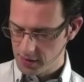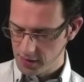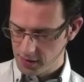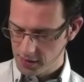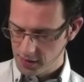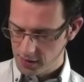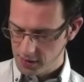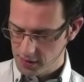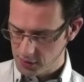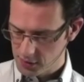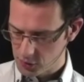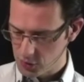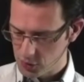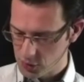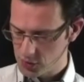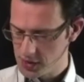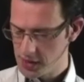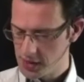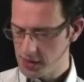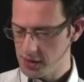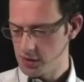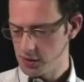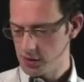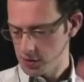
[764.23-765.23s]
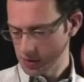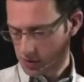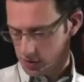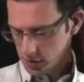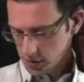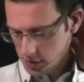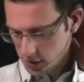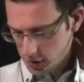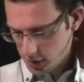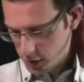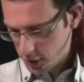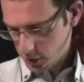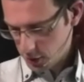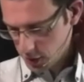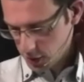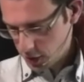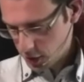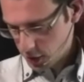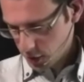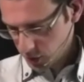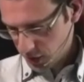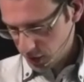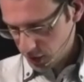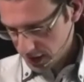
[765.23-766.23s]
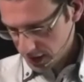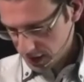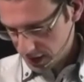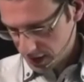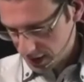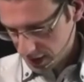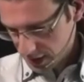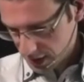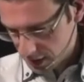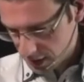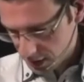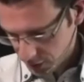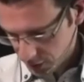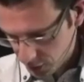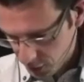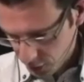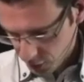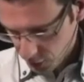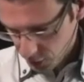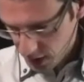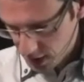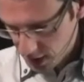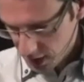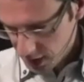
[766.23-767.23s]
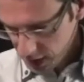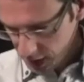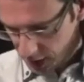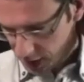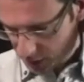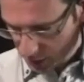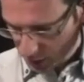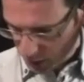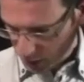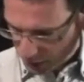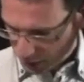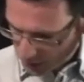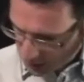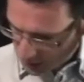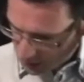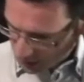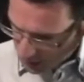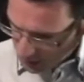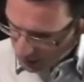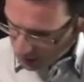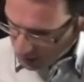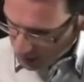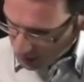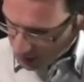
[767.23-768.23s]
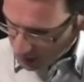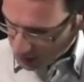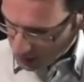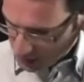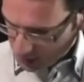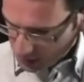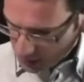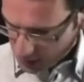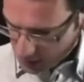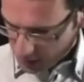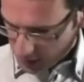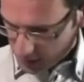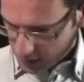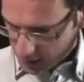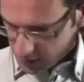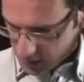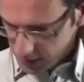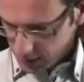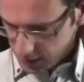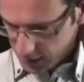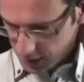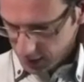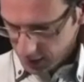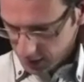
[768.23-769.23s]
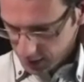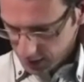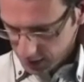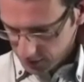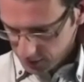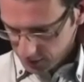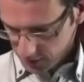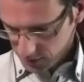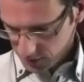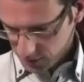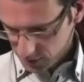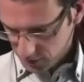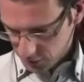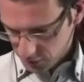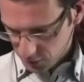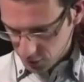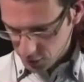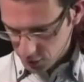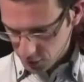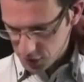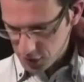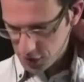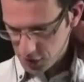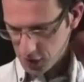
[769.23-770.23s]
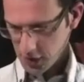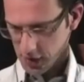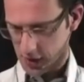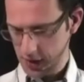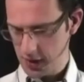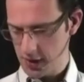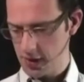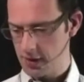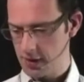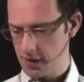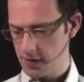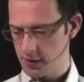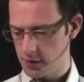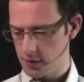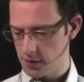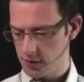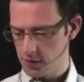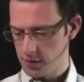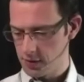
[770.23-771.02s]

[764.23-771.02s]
So you didn't lower your prices for Winnie, for Frederic, for Jenny either.